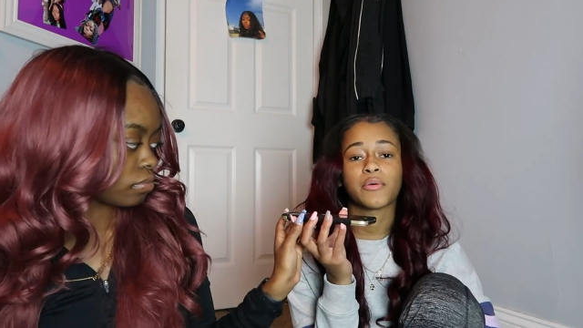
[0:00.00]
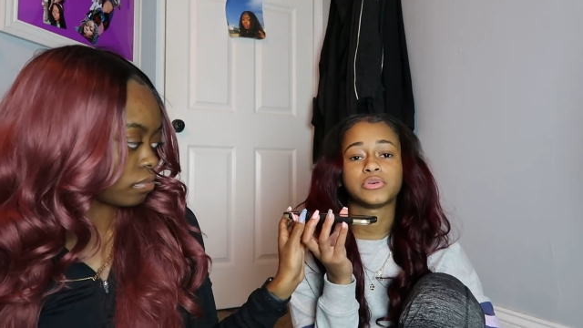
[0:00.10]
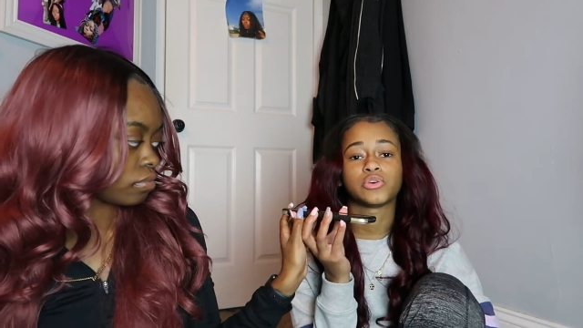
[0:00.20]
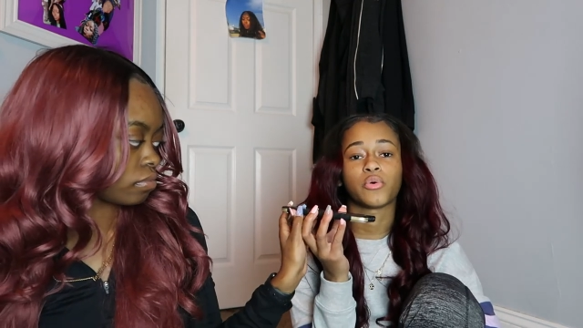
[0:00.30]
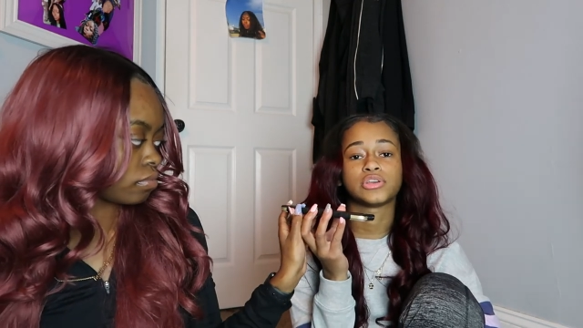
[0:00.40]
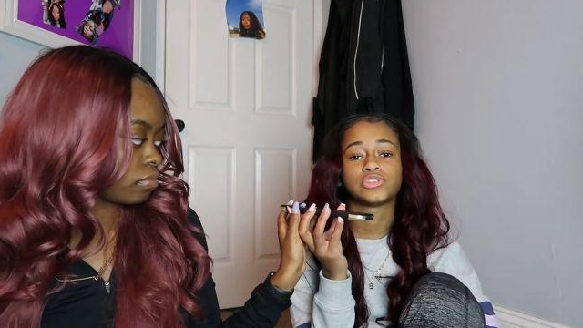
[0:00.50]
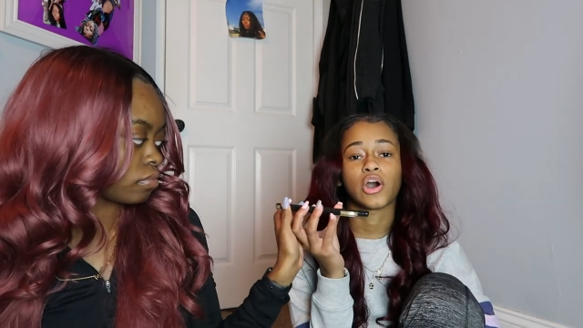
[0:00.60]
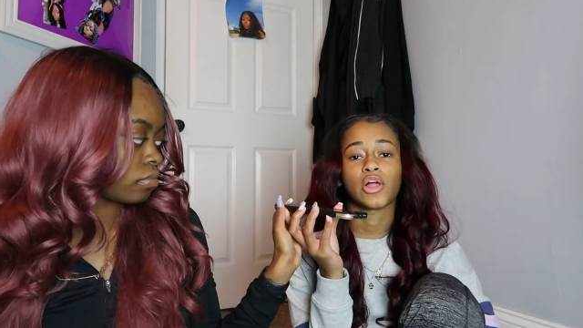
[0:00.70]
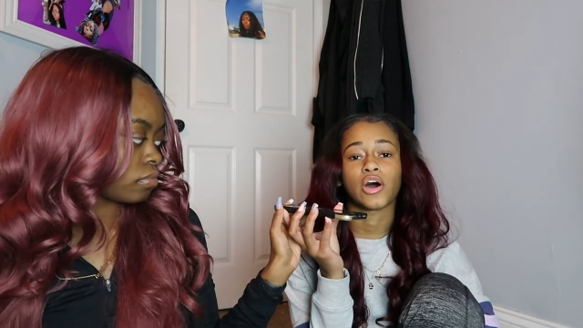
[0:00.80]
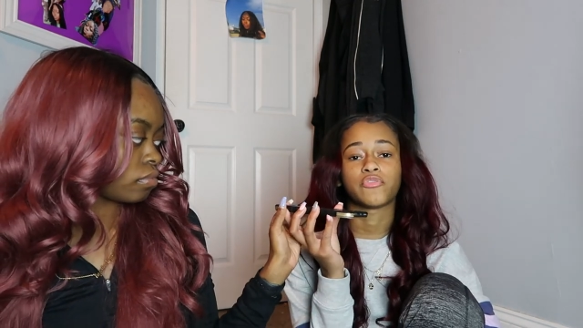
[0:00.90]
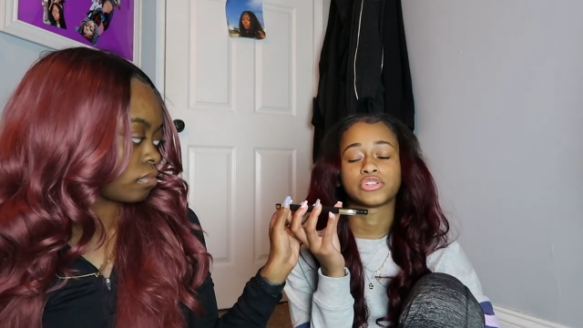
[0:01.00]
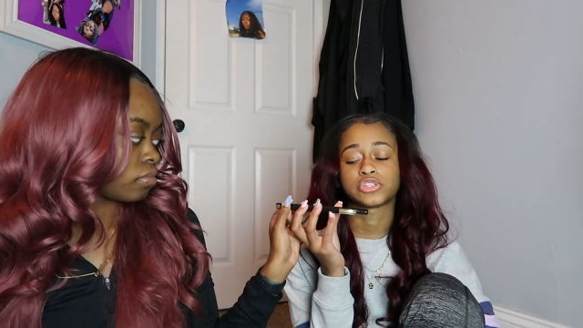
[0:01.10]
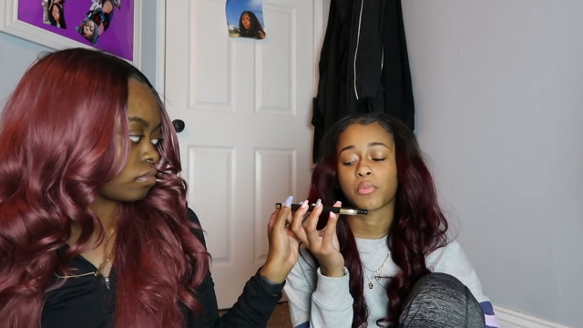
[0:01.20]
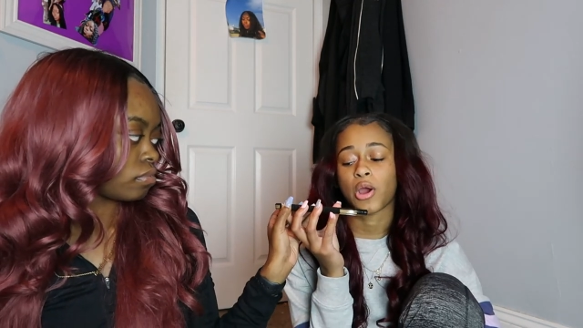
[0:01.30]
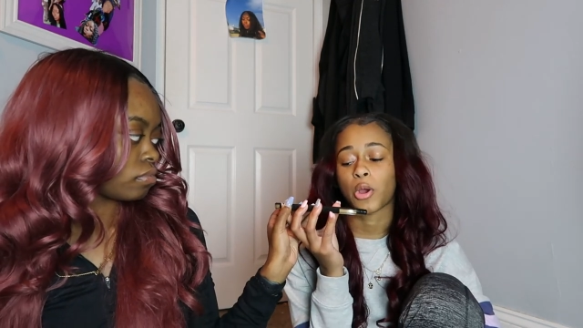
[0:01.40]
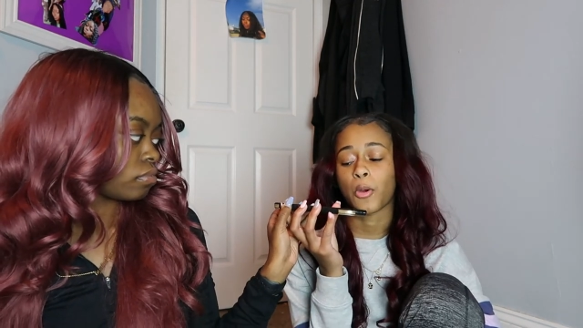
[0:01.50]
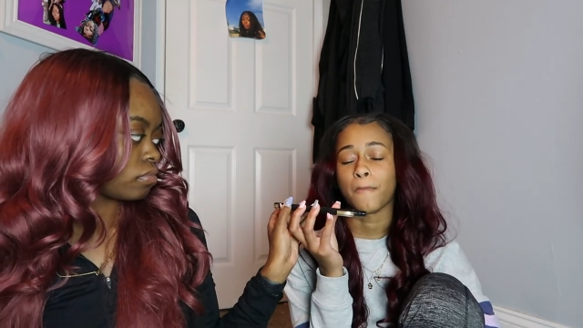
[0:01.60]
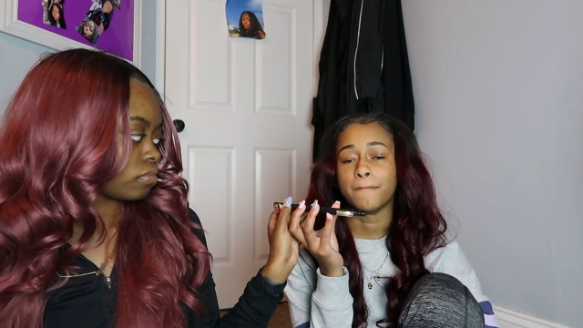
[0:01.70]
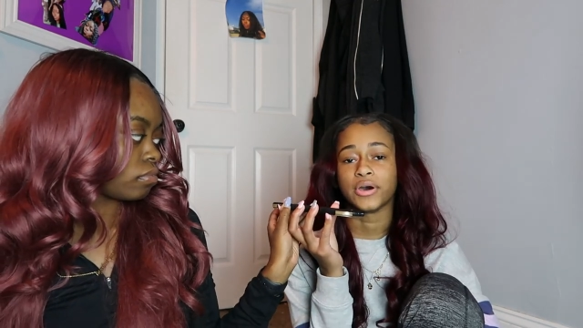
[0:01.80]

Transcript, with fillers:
Speaker 1: I was going to call off for tomorrow,